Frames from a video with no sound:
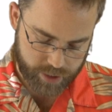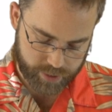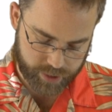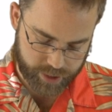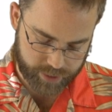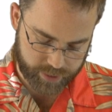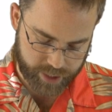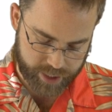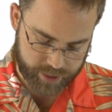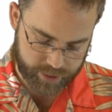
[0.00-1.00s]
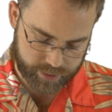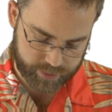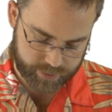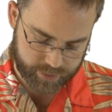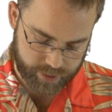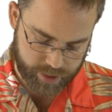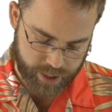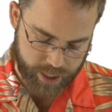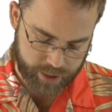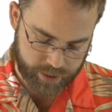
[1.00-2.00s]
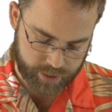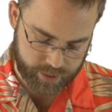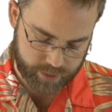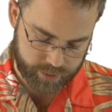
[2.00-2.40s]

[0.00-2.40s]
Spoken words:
That is n